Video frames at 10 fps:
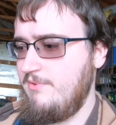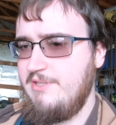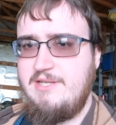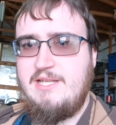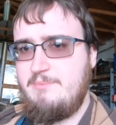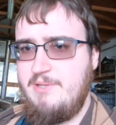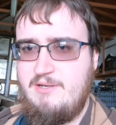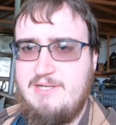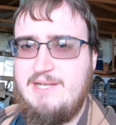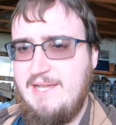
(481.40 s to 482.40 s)
and you got a
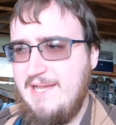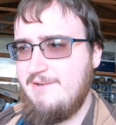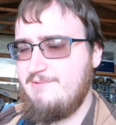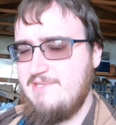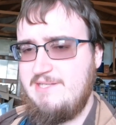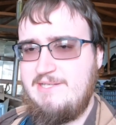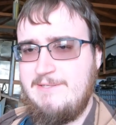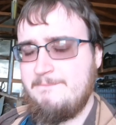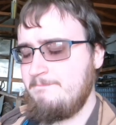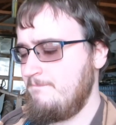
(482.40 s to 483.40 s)
pair of goggles
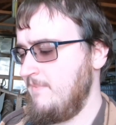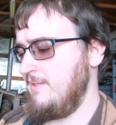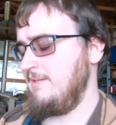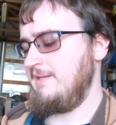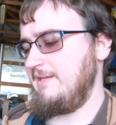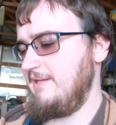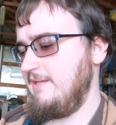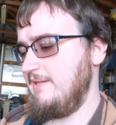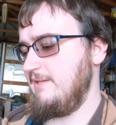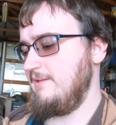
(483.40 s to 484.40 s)
on,
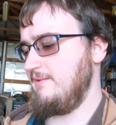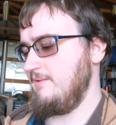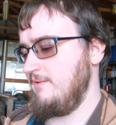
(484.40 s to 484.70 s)
and